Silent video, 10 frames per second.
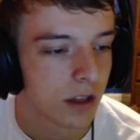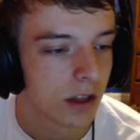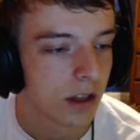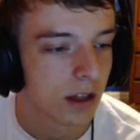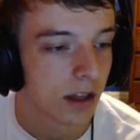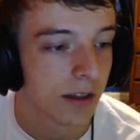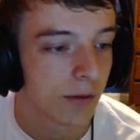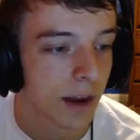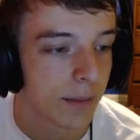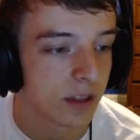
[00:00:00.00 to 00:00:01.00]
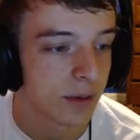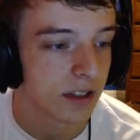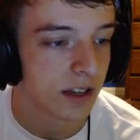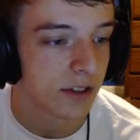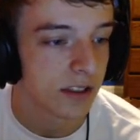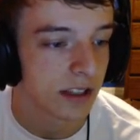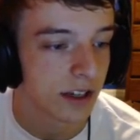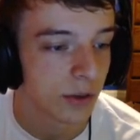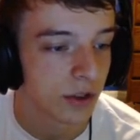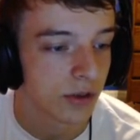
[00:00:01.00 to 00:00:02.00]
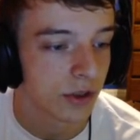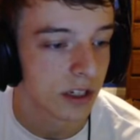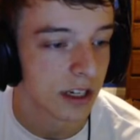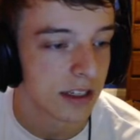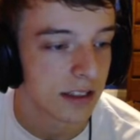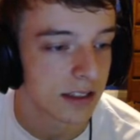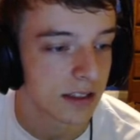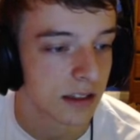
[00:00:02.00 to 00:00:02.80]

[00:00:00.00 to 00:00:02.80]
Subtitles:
And then Rapid Spin's obviously there, which is really nice.